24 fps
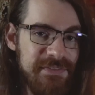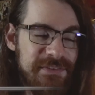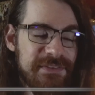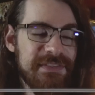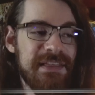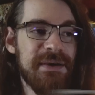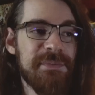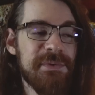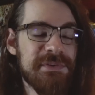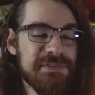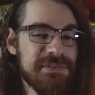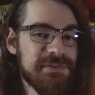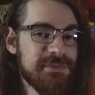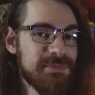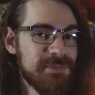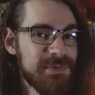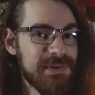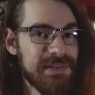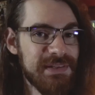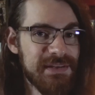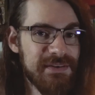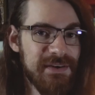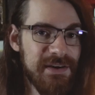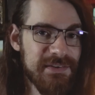thought that was
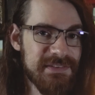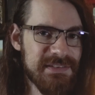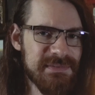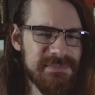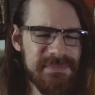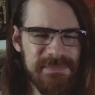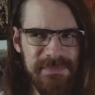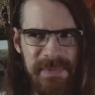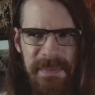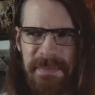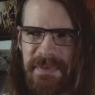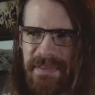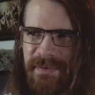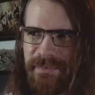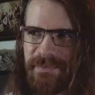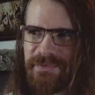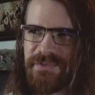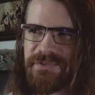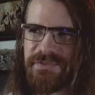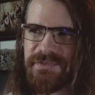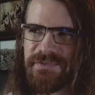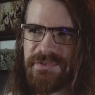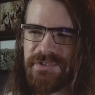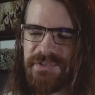really awesome. Maybe they
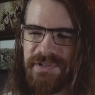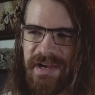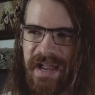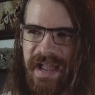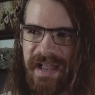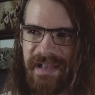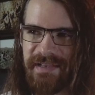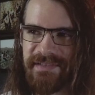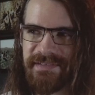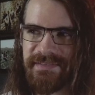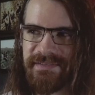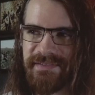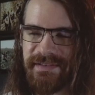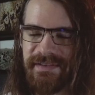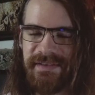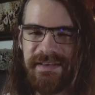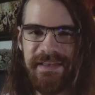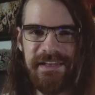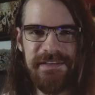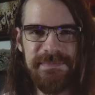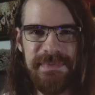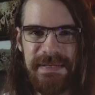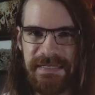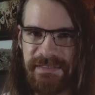were tracks.
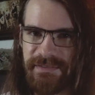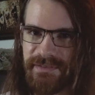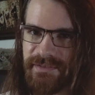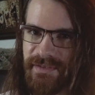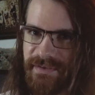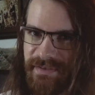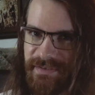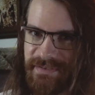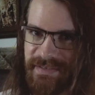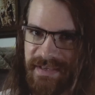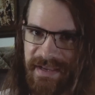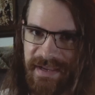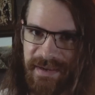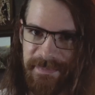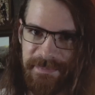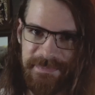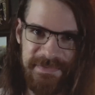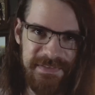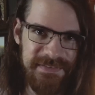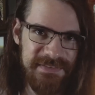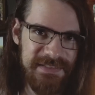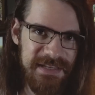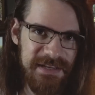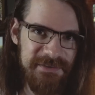It has been a long time
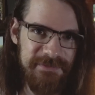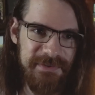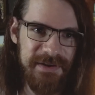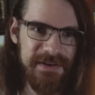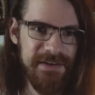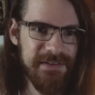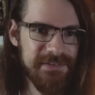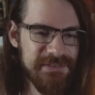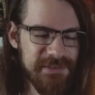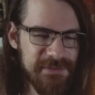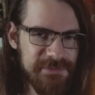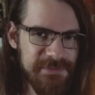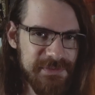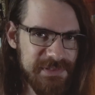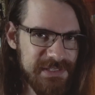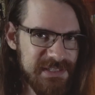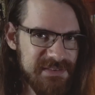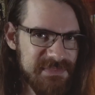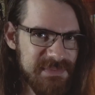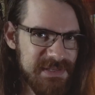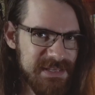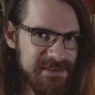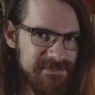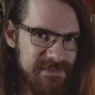since I've read it, so
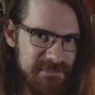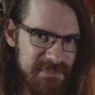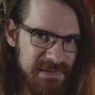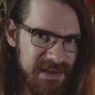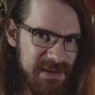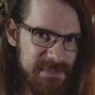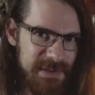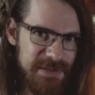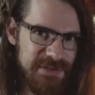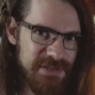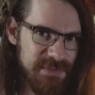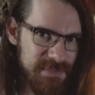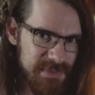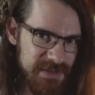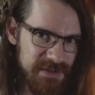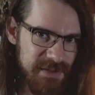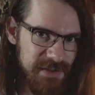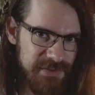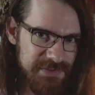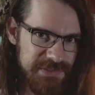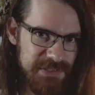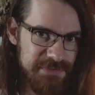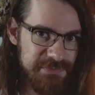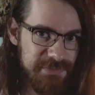forgive me if I'm getting my
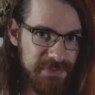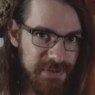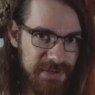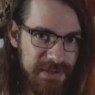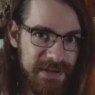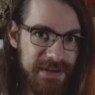terminologies wrong